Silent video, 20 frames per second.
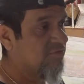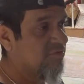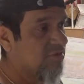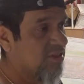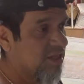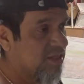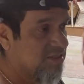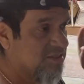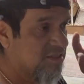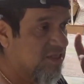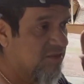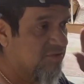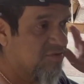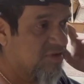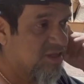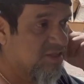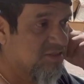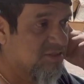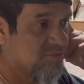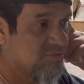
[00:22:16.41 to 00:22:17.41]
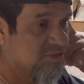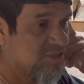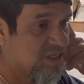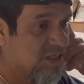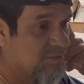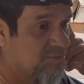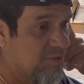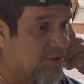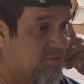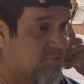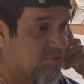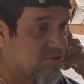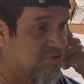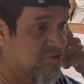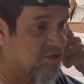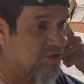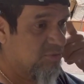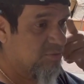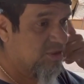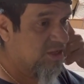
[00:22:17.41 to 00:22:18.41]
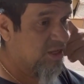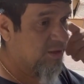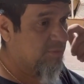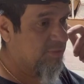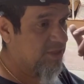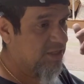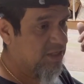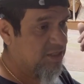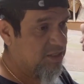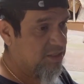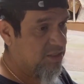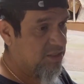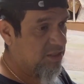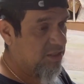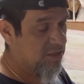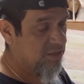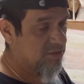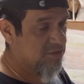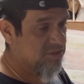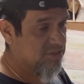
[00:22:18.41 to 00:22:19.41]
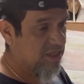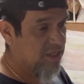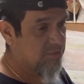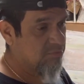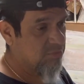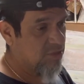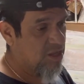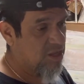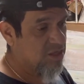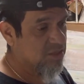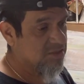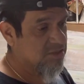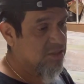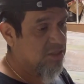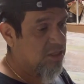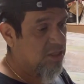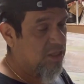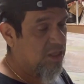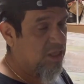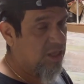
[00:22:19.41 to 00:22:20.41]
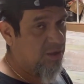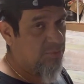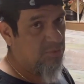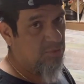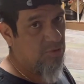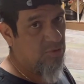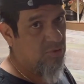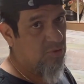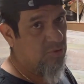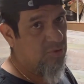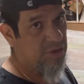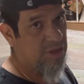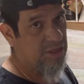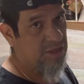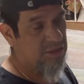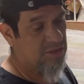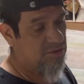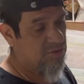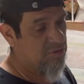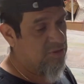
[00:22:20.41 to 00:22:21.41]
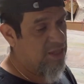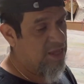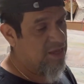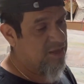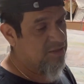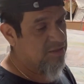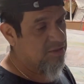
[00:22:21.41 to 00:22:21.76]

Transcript: Like I said, I've got some sandpaper that's going to be coming in, or sand blocks. I'm going to go ahead and do that.